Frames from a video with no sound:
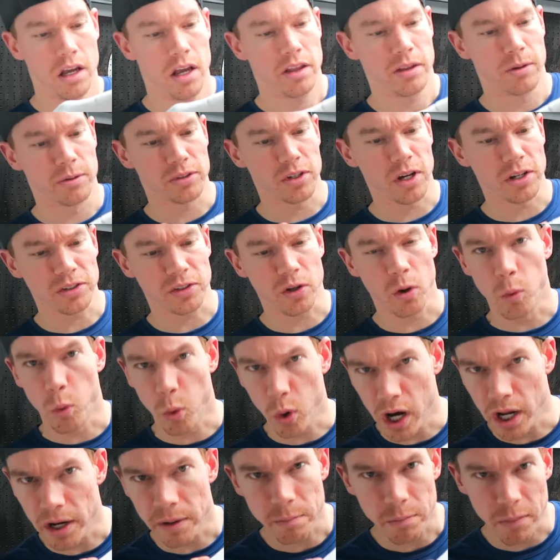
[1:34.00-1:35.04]
There's also
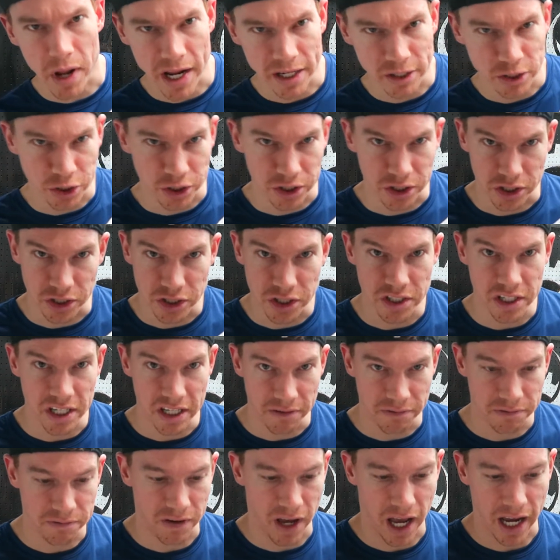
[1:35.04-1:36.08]
one major
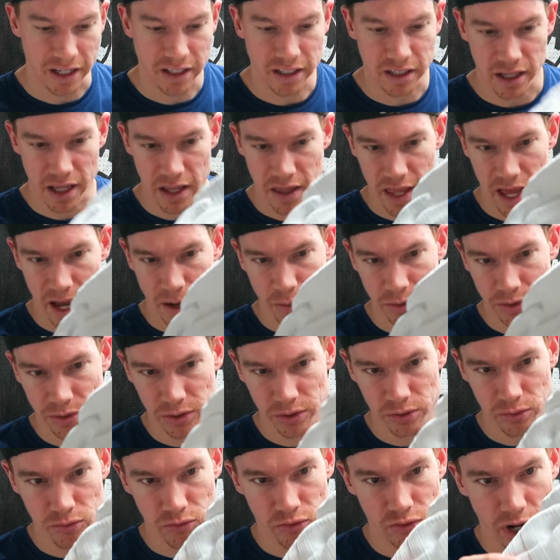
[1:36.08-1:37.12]
defect, and that
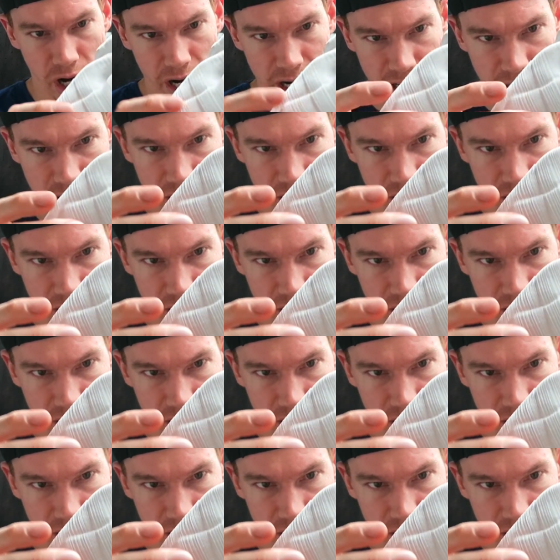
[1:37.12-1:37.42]
was right